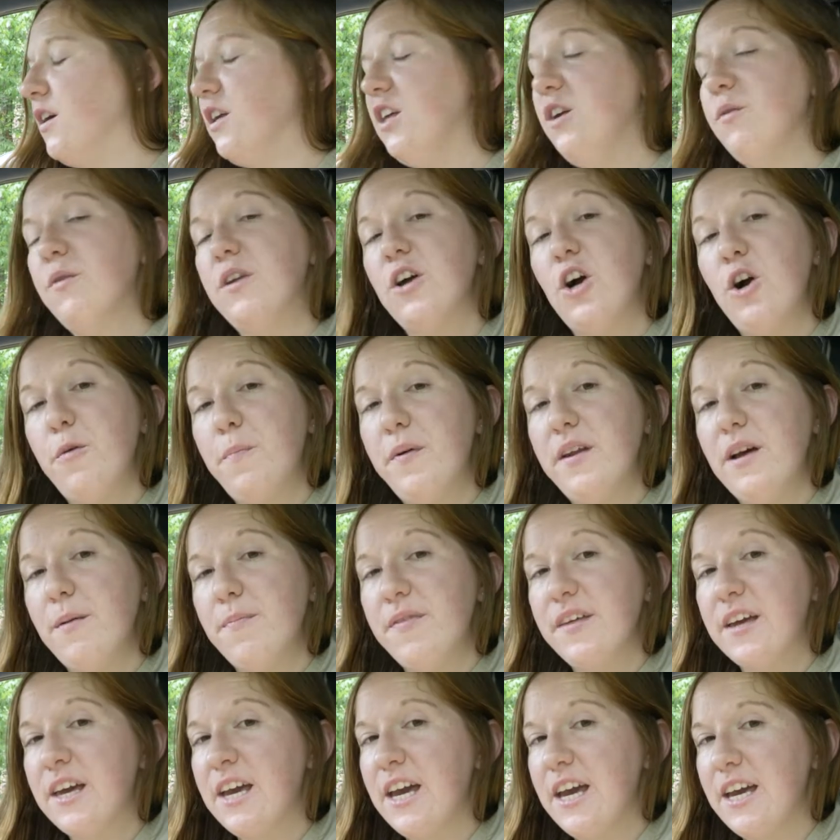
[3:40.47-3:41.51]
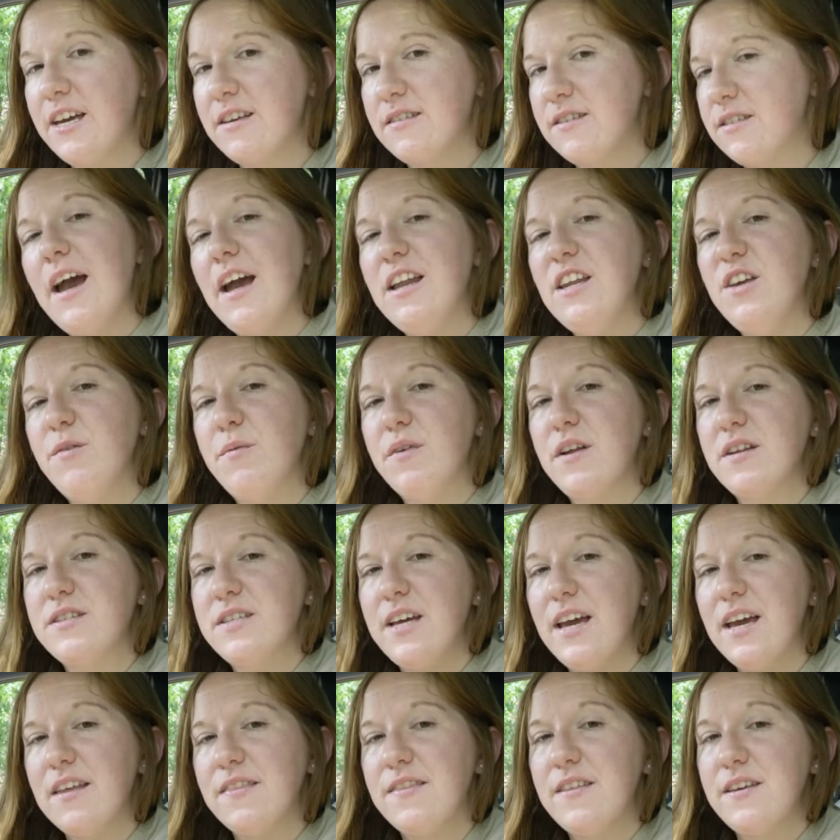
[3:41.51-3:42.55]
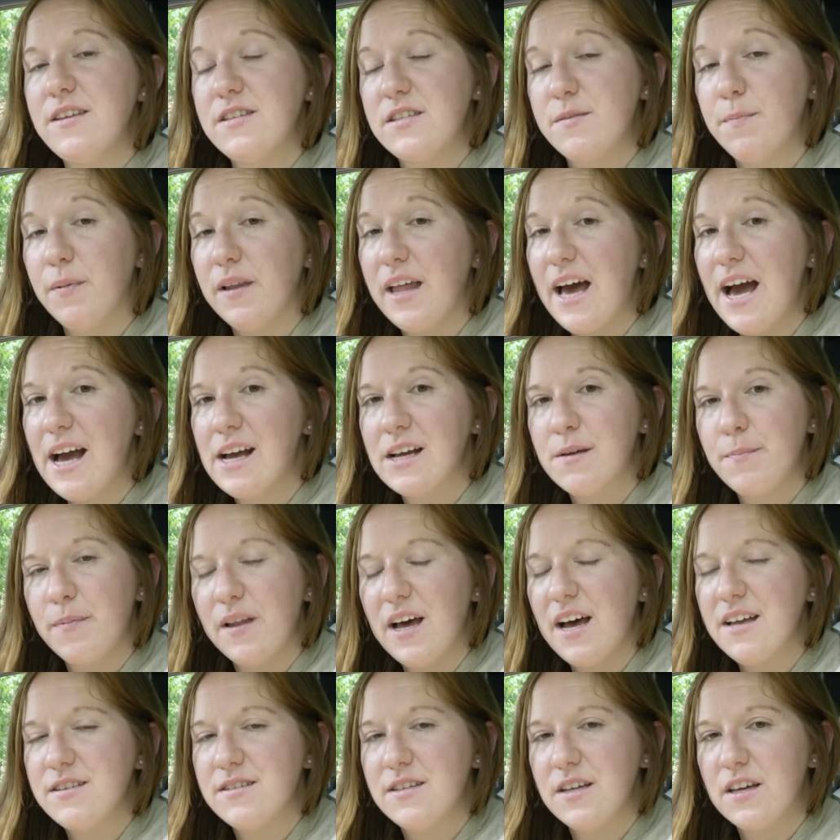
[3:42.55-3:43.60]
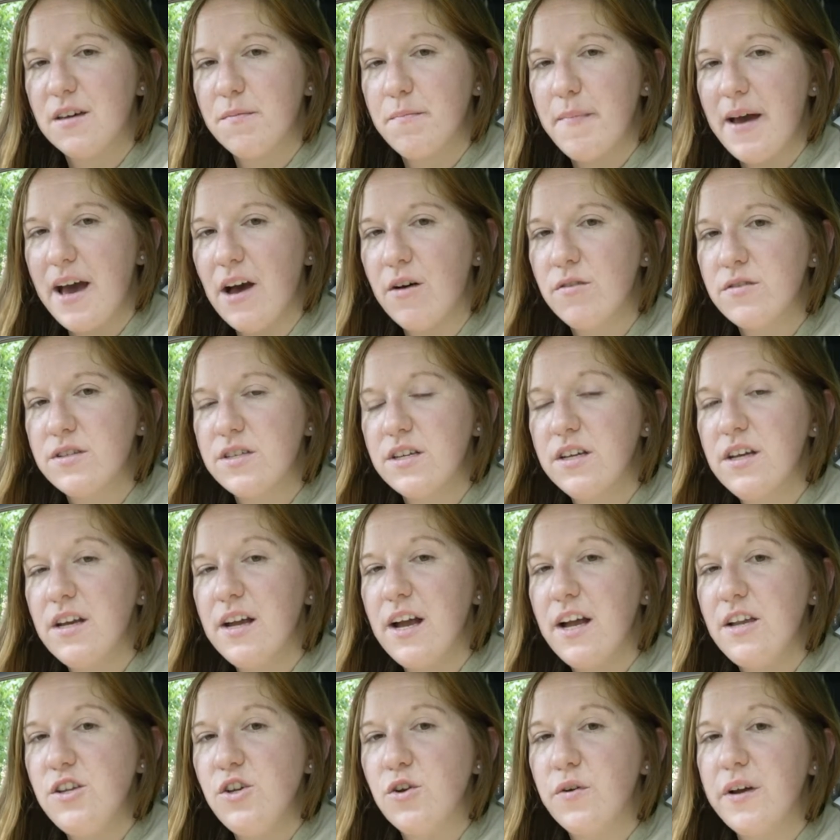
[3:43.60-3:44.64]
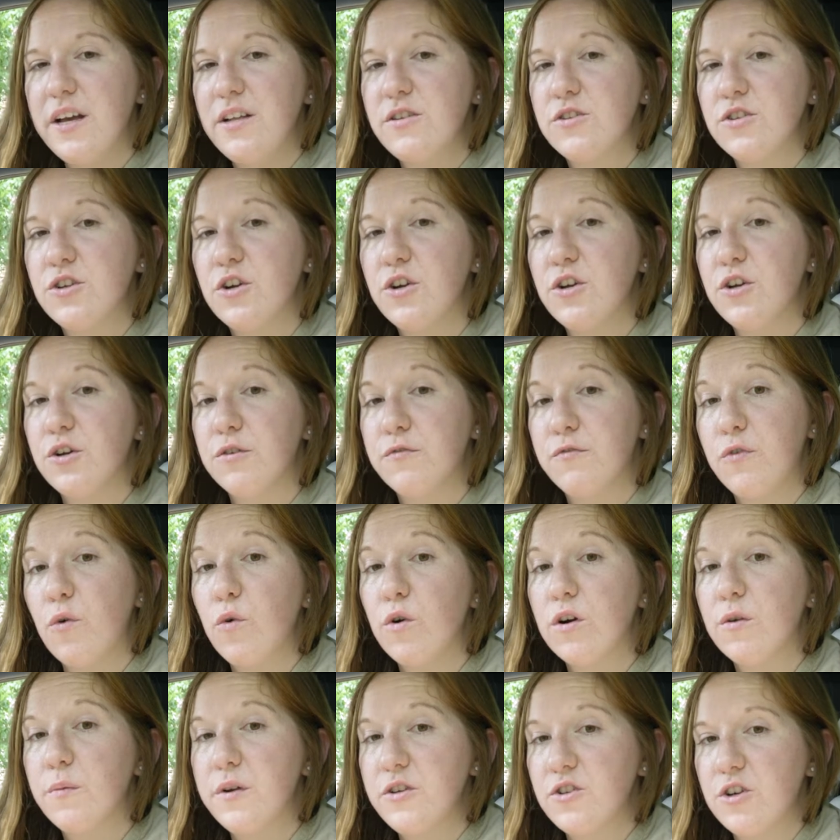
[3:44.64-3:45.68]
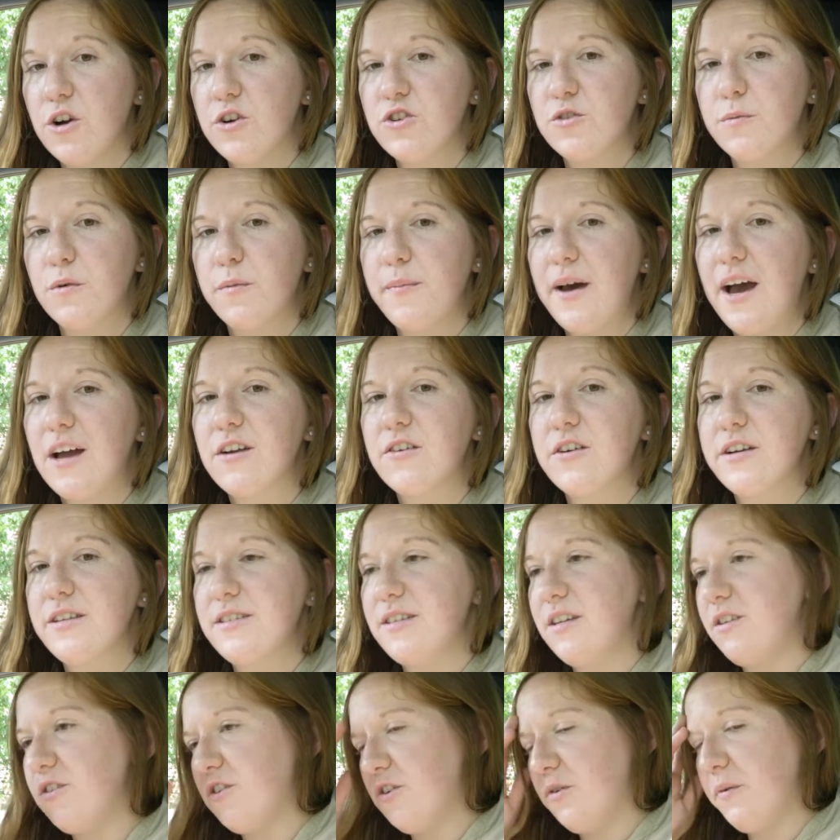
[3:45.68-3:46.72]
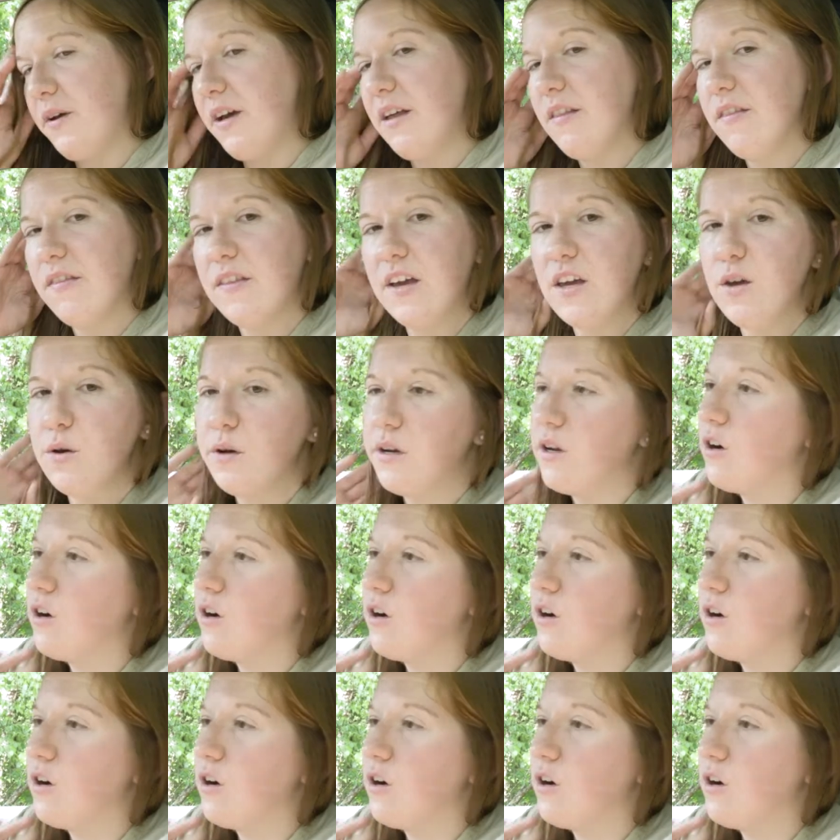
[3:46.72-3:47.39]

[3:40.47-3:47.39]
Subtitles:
You want to open up the case, and you want to take this black plastic mount, and you'll insert your 4 rechargeable batteries into it that you had